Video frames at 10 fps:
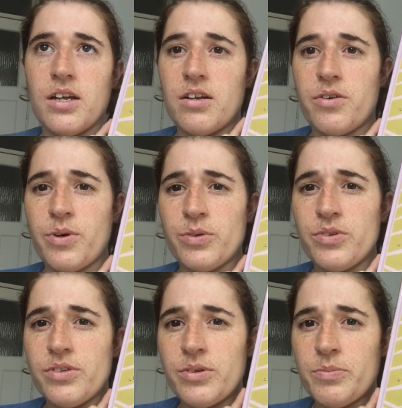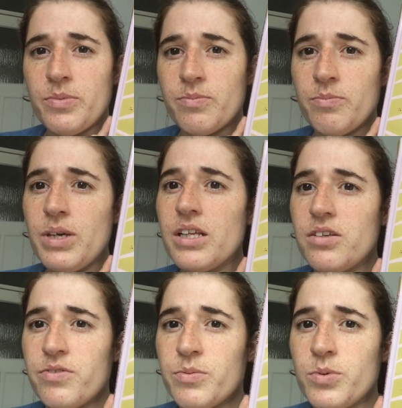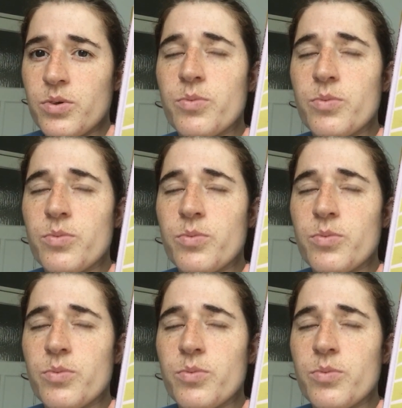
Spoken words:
around the middle of the book.